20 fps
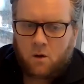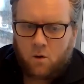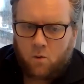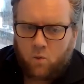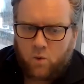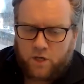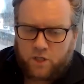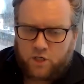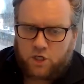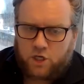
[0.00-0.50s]

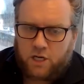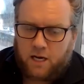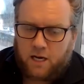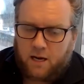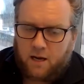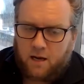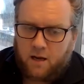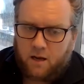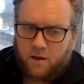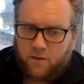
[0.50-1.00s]
which they
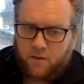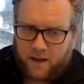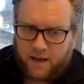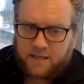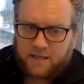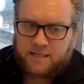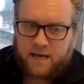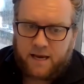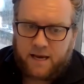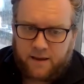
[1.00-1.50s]
are
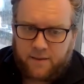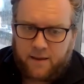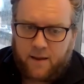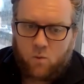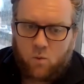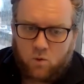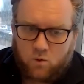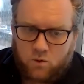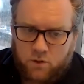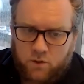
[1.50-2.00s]
saying they
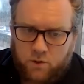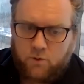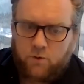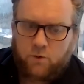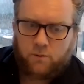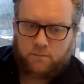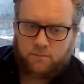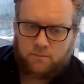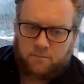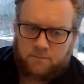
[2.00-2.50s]
will
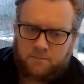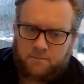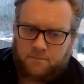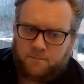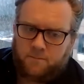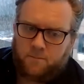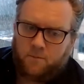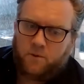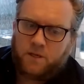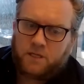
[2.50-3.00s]
do,
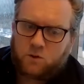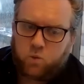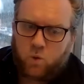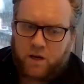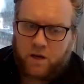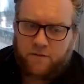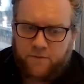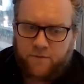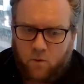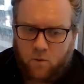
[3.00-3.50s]
this
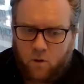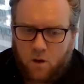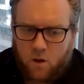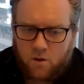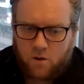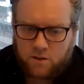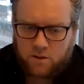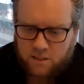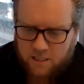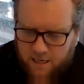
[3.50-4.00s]
week Phil
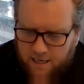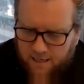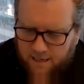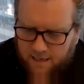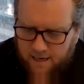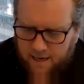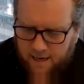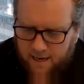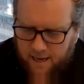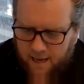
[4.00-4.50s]
Lowe said
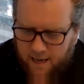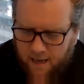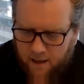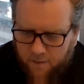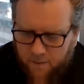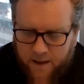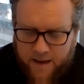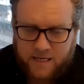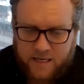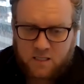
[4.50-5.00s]

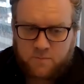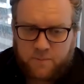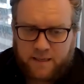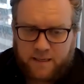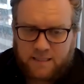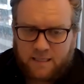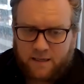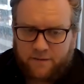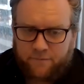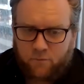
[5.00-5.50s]
they expect
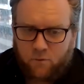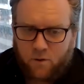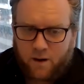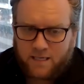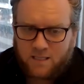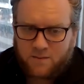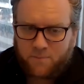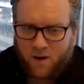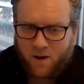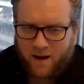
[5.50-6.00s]
to lift
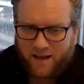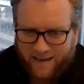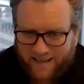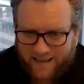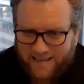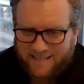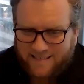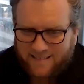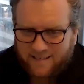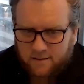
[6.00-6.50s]
rates by at
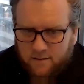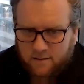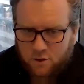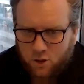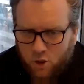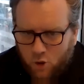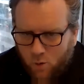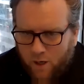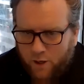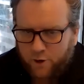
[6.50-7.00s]
least
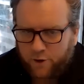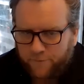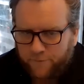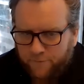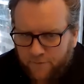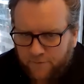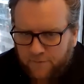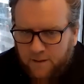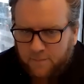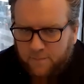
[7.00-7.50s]

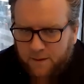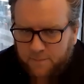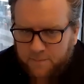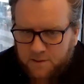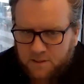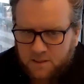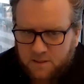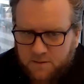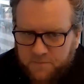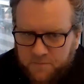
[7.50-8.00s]
250
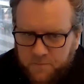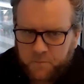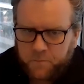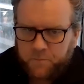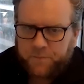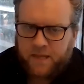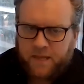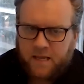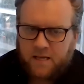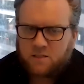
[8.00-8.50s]
bips.
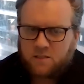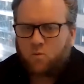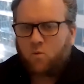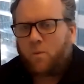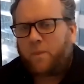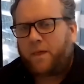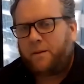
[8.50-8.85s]
So what